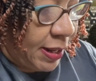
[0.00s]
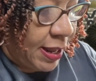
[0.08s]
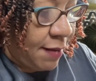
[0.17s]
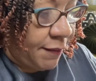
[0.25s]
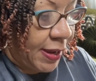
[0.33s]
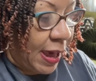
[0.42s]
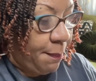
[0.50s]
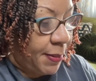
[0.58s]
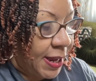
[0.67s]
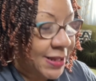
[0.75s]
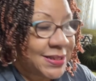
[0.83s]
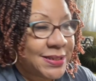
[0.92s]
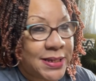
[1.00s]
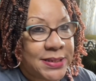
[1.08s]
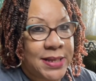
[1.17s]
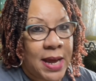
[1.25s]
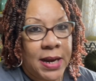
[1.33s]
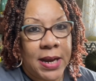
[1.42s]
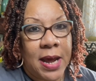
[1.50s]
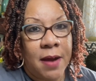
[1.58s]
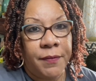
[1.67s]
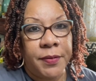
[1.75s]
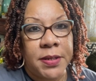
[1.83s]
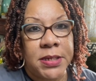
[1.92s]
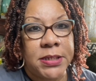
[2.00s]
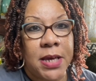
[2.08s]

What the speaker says: heavy. I paid $6.99 for this,